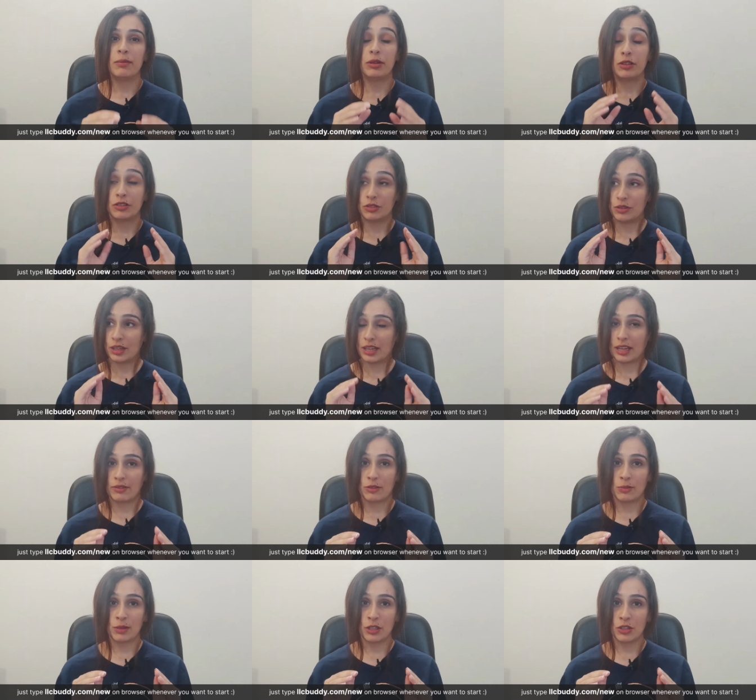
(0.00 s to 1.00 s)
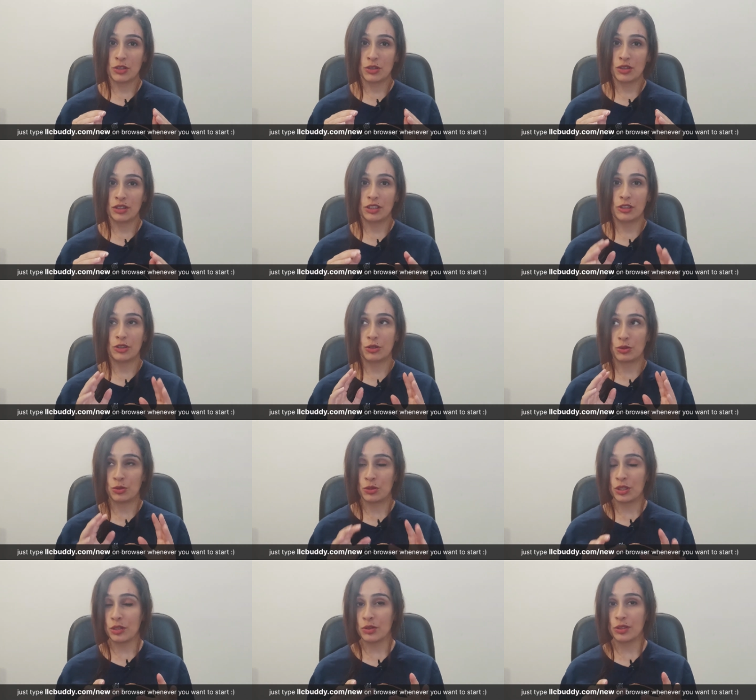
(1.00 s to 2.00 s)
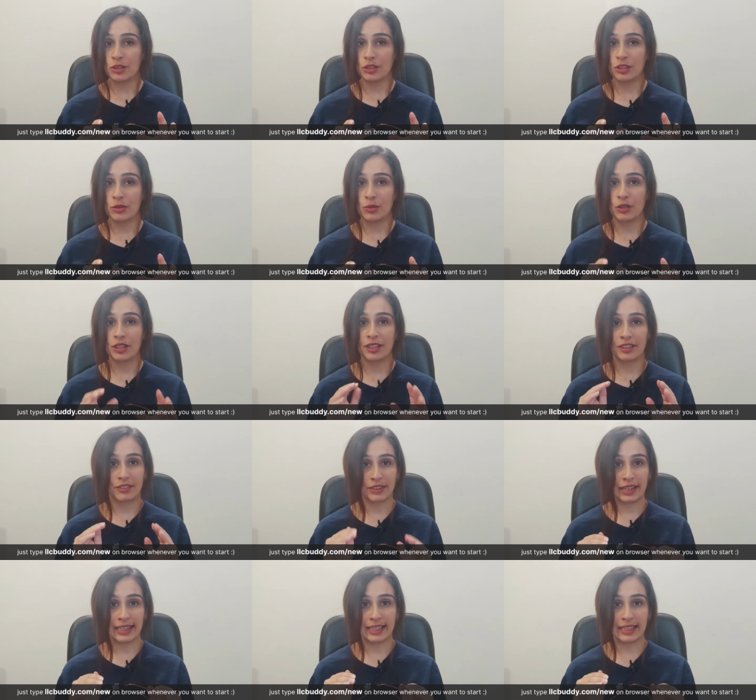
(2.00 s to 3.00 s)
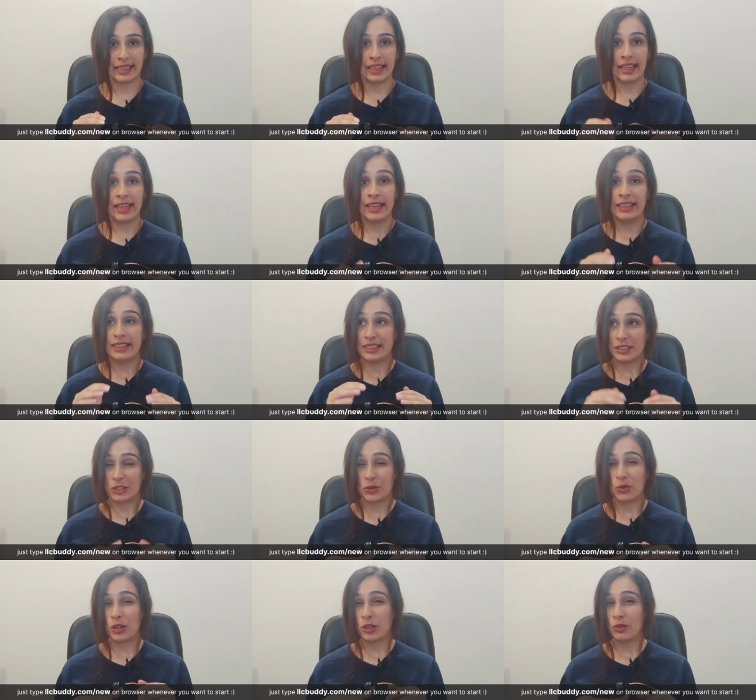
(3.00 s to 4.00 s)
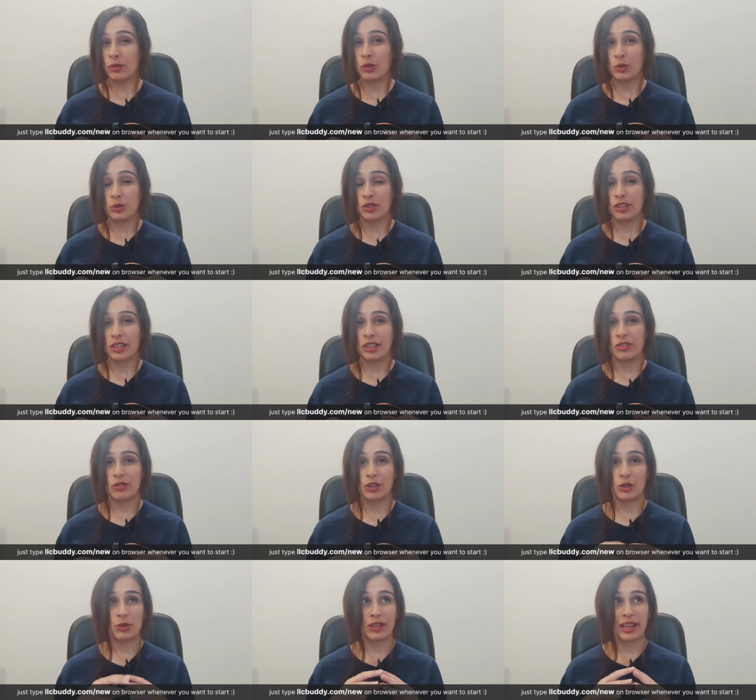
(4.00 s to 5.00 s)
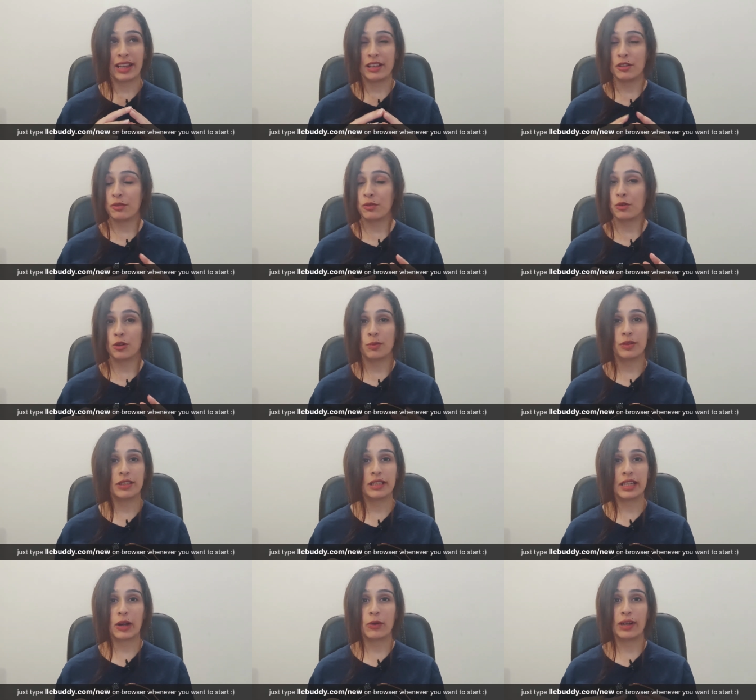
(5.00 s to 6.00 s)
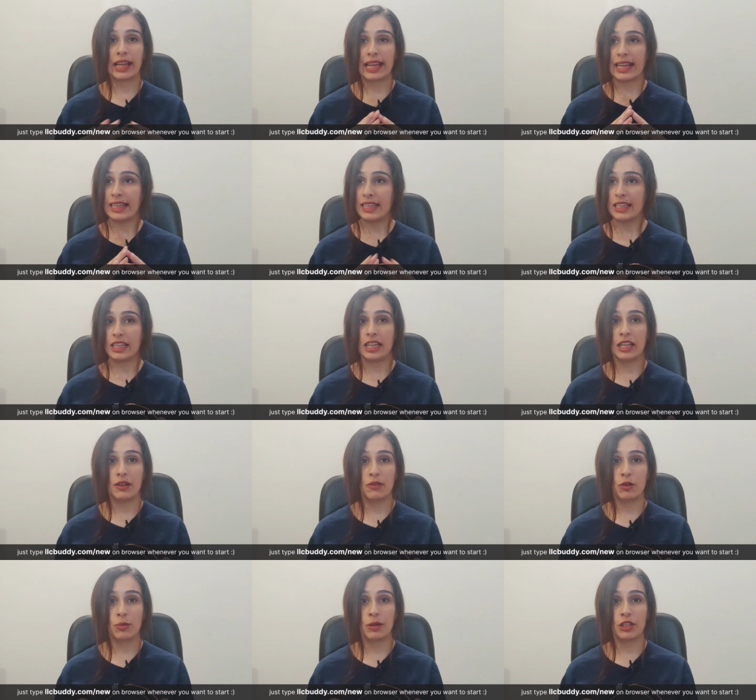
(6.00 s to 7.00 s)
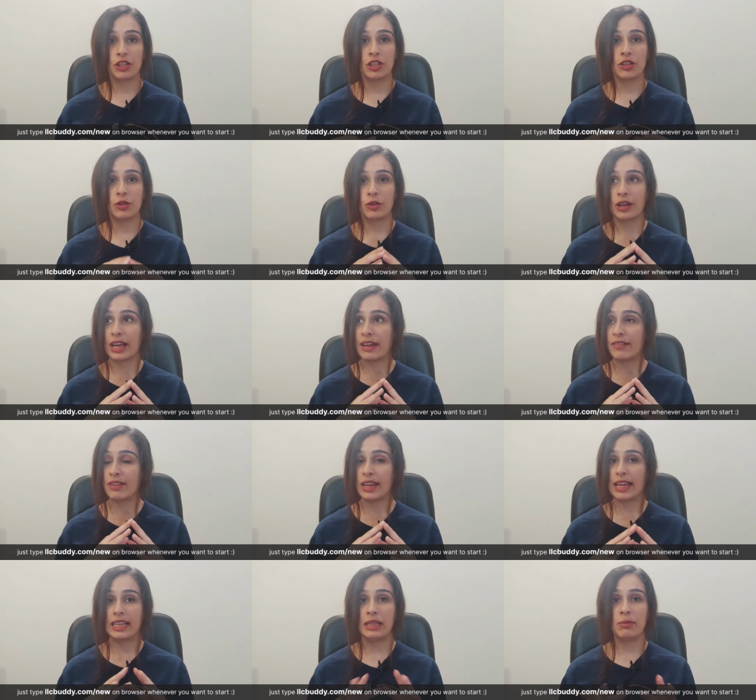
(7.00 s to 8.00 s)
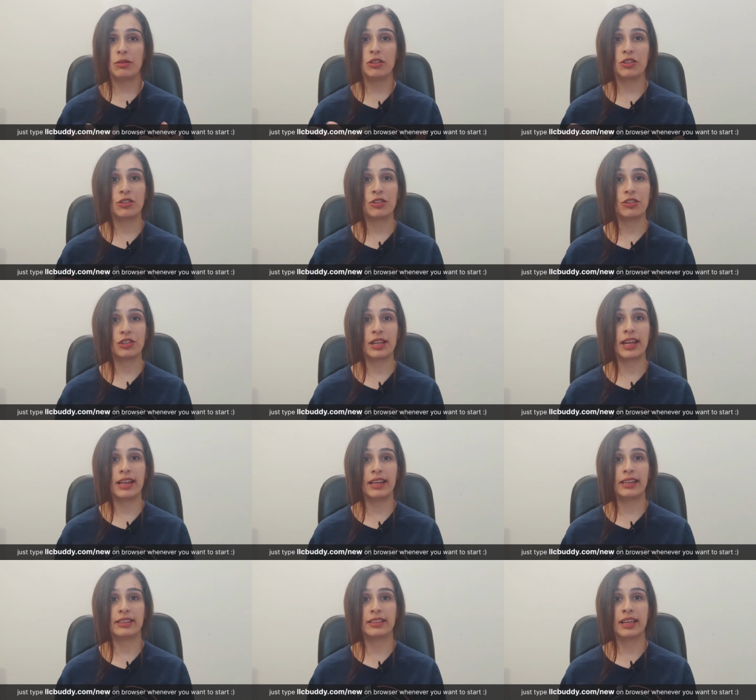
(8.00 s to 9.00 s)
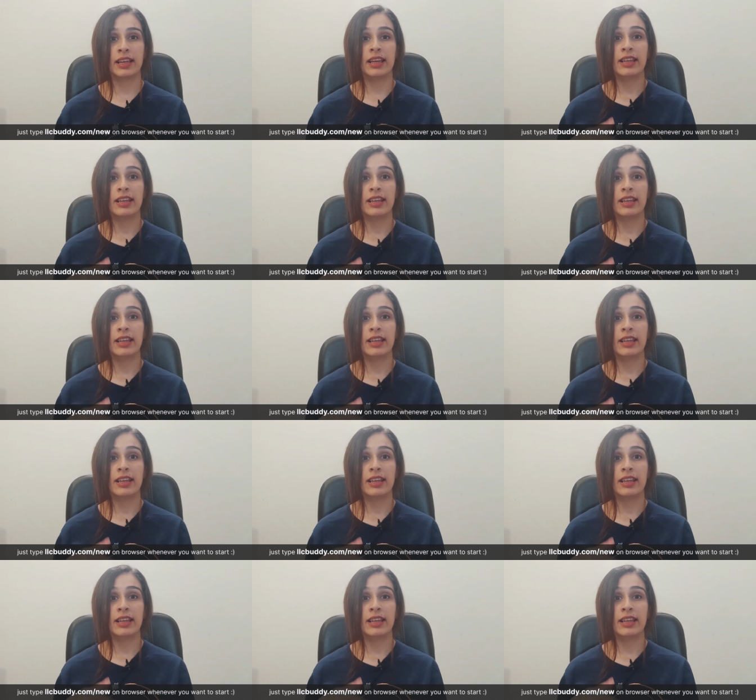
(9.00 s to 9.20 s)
because you have to make sure that you're doing your LLC work correctly. This is one of those things where you can't afford missing out any key information or have any misunderstandings.